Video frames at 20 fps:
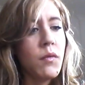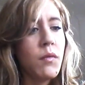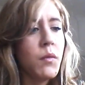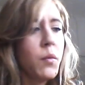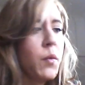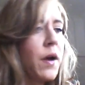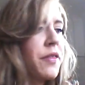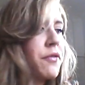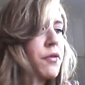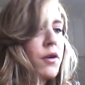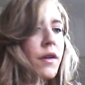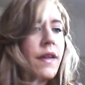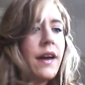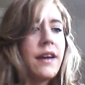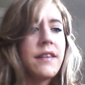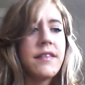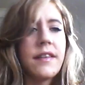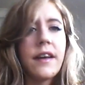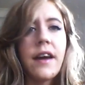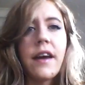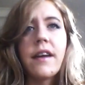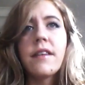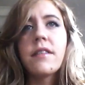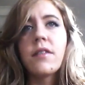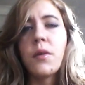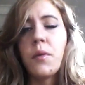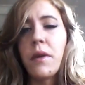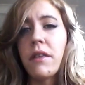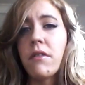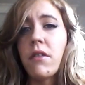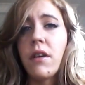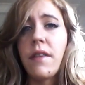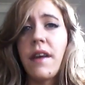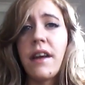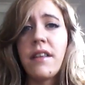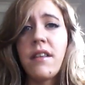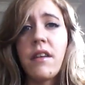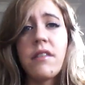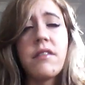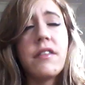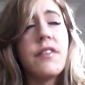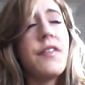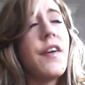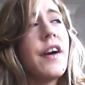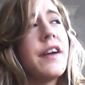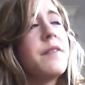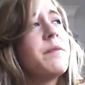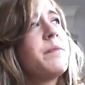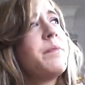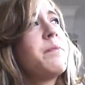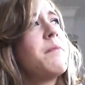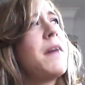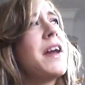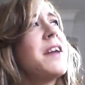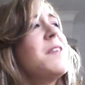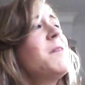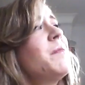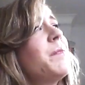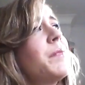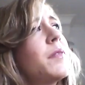Whether or not that is the case, or whether or not that does define men.